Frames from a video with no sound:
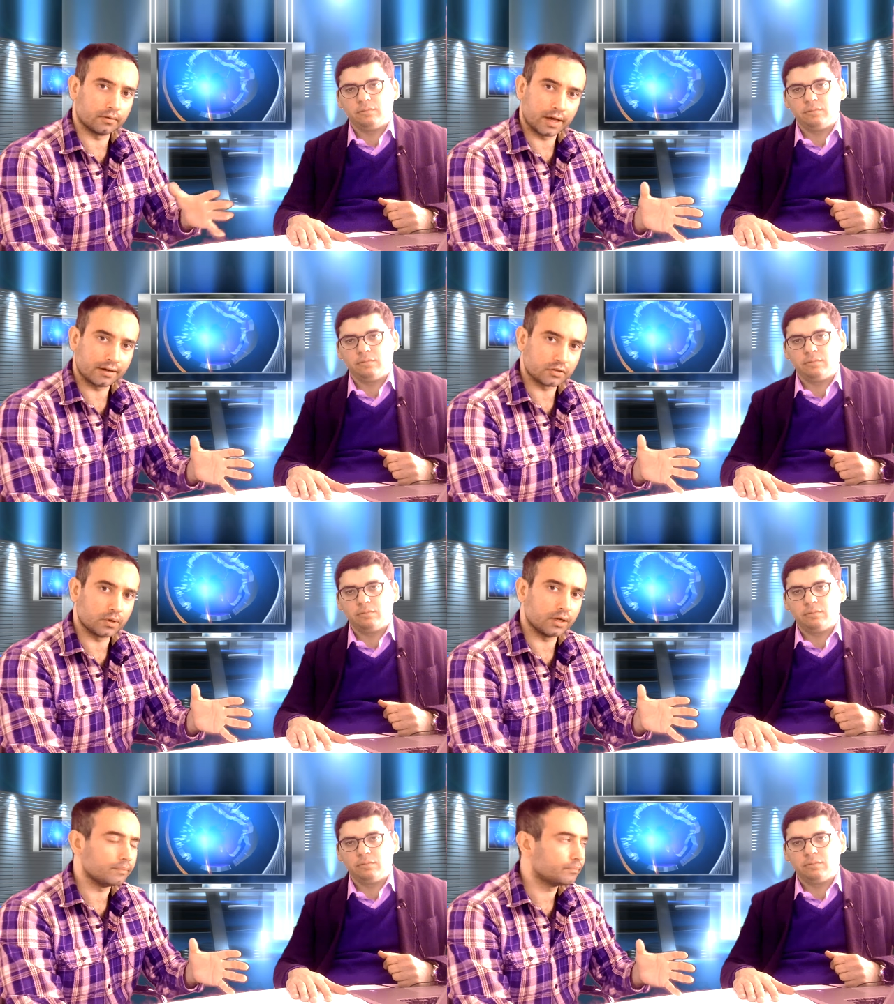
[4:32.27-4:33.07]
Speaker 1: on that as
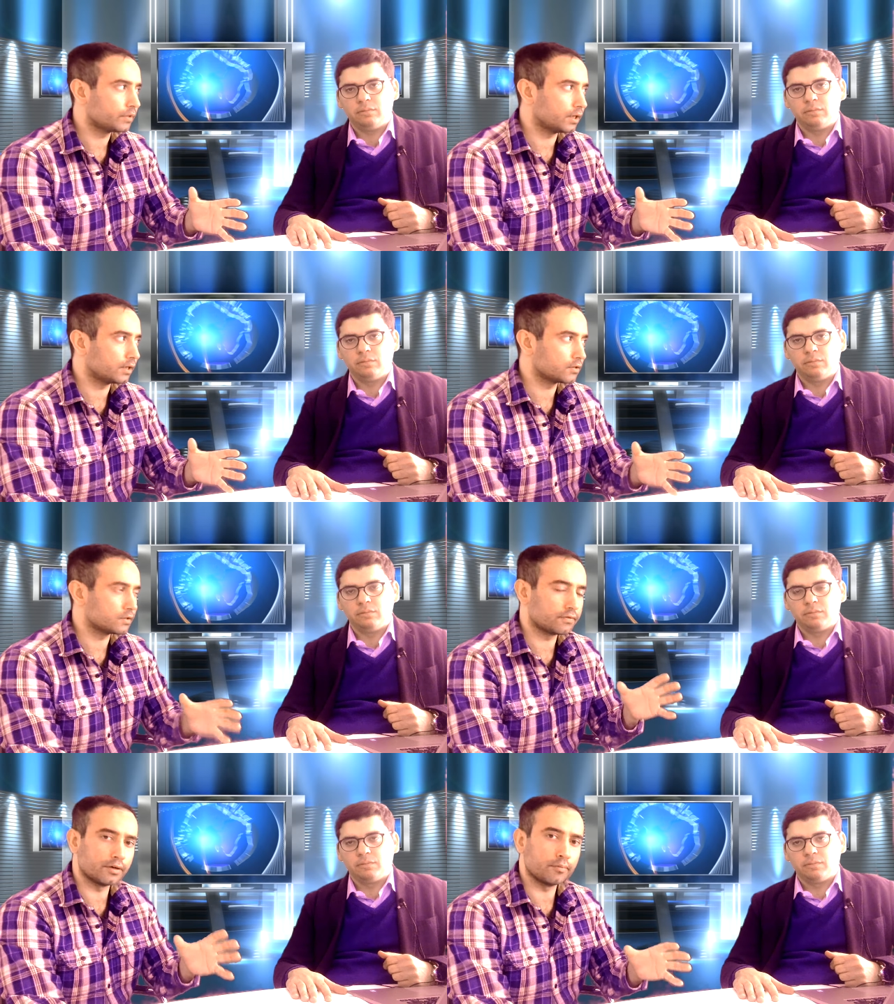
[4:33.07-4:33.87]
well. Uh, so
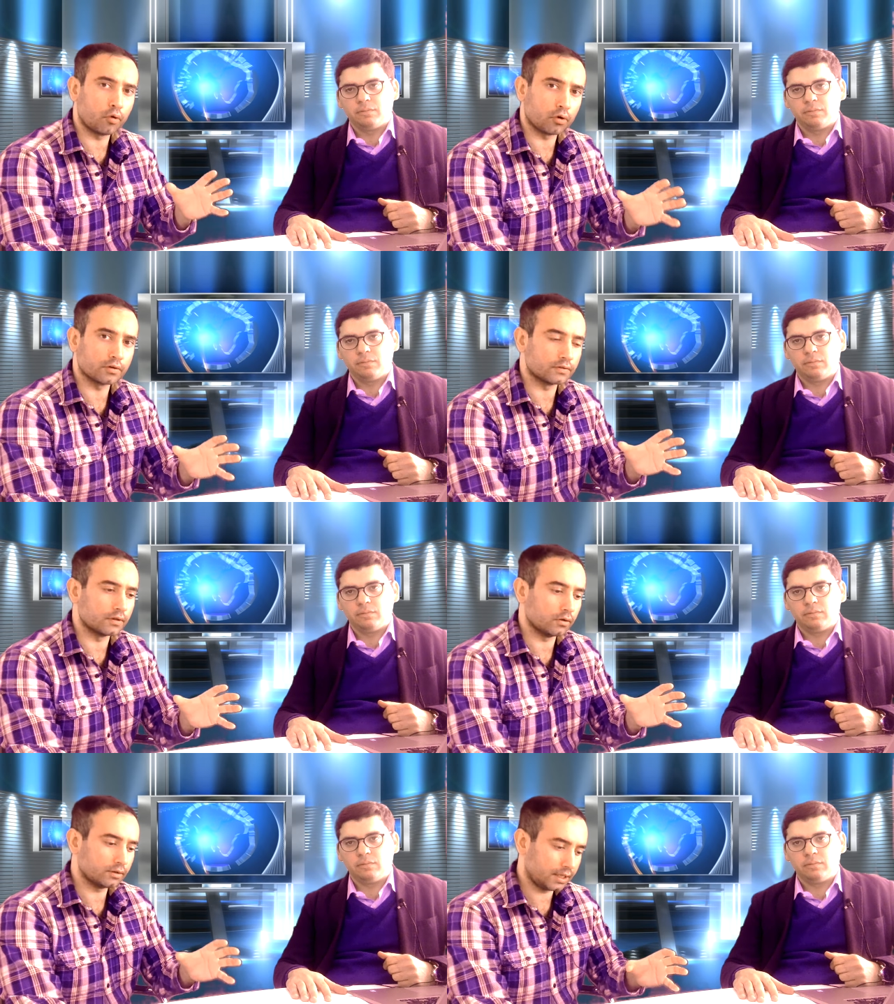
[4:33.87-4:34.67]
it's very important to
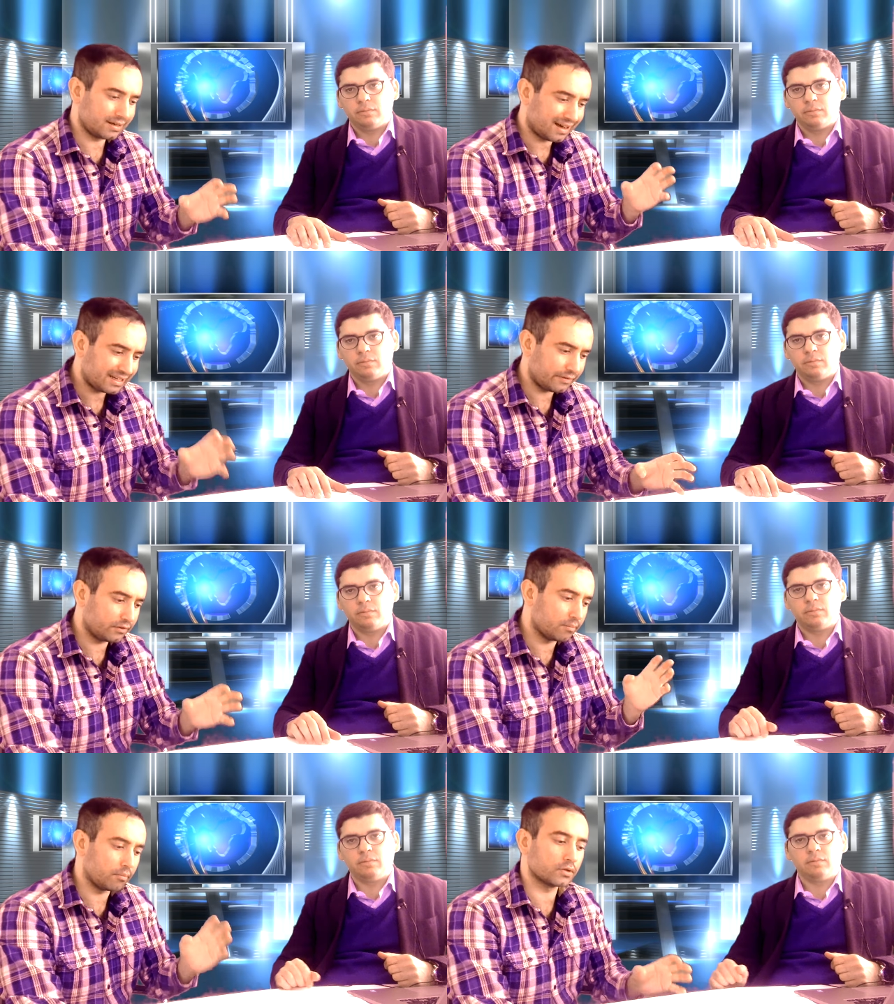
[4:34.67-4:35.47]
note that not
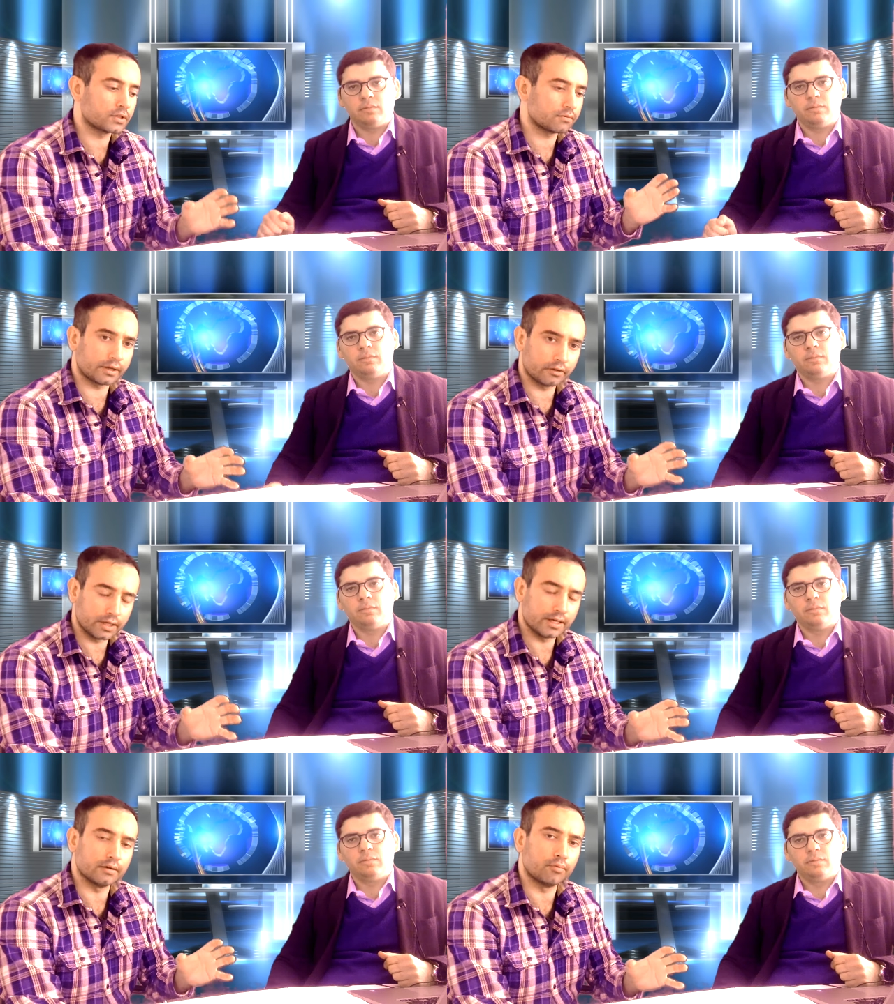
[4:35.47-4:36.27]
even the most
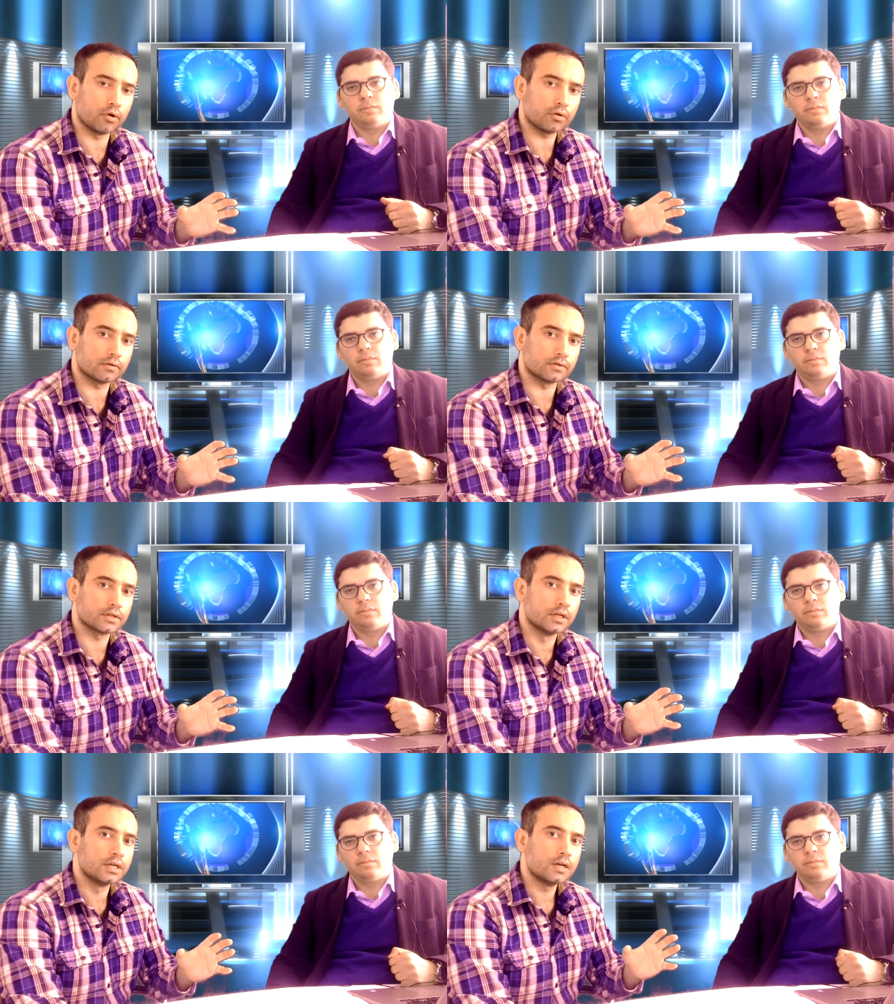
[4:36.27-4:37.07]
regulated
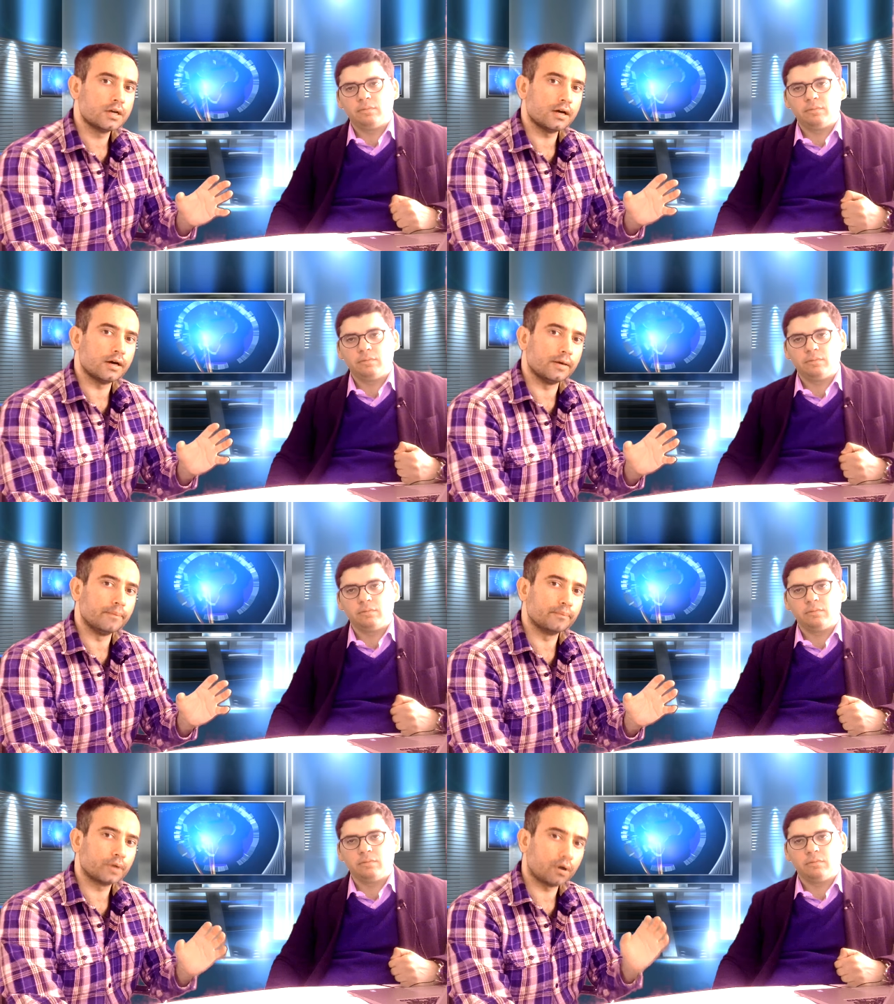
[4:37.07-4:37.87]
brokers
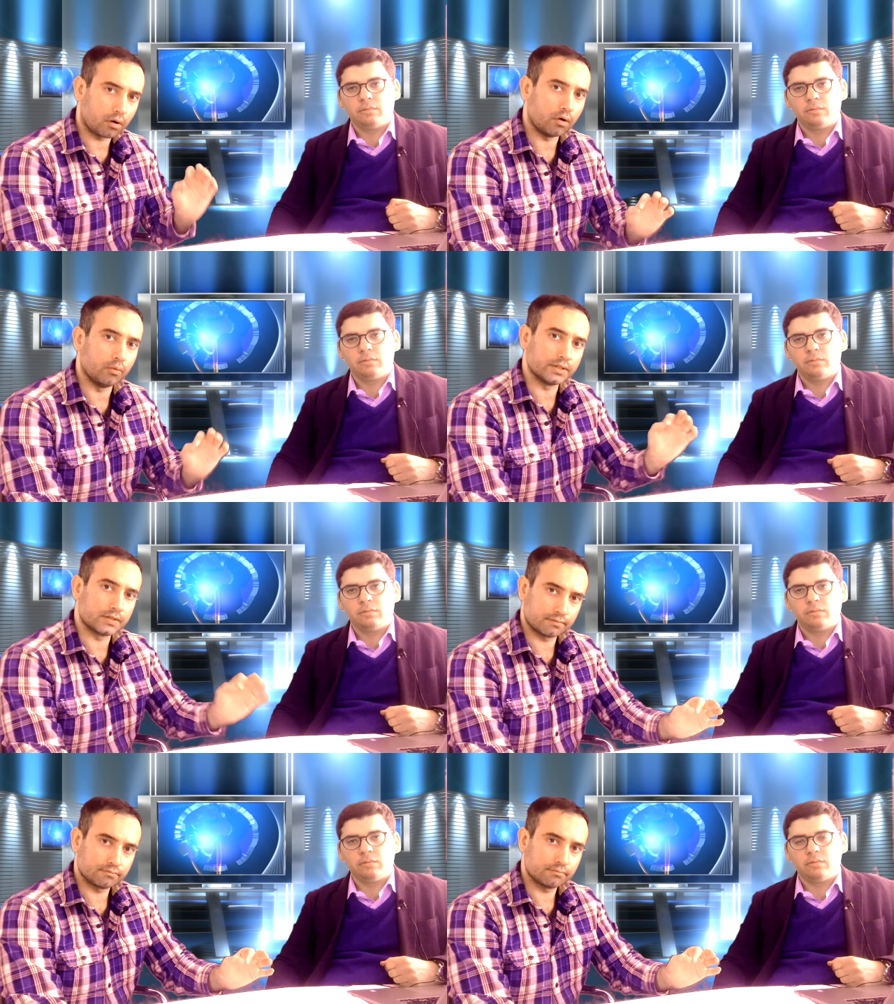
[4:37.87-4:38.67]
um, are
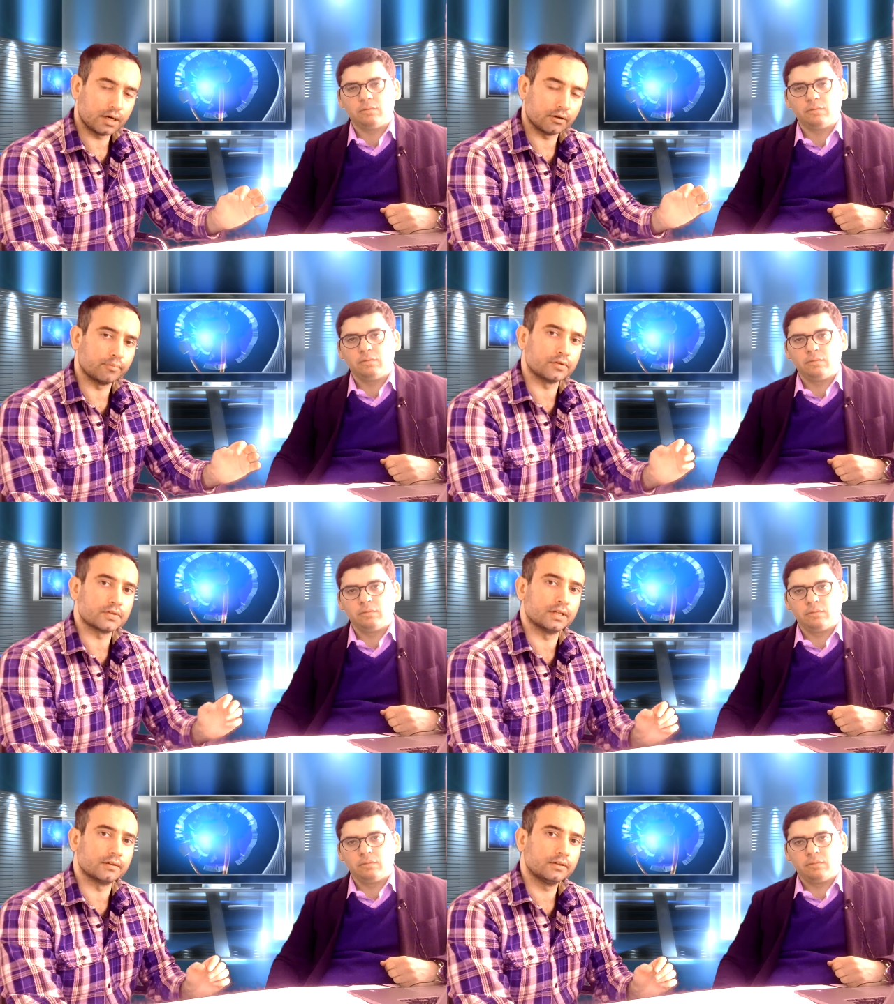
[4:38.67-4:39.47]
always
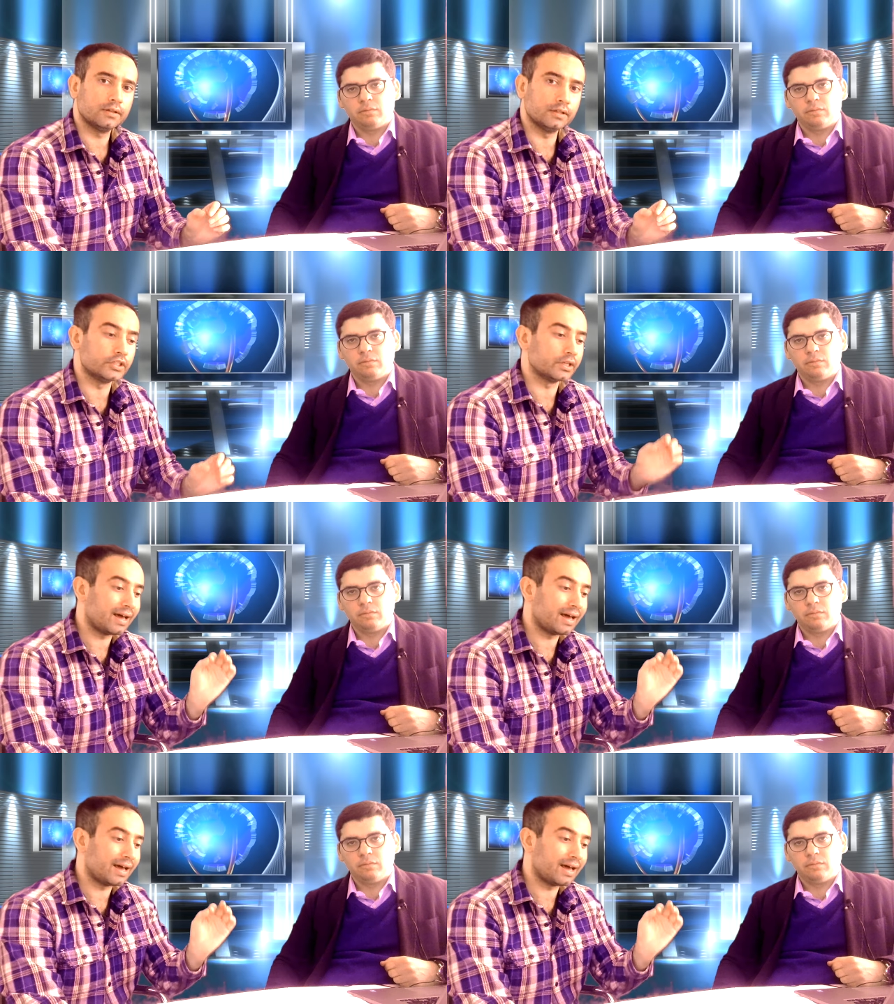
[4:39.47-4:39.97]
100% legit.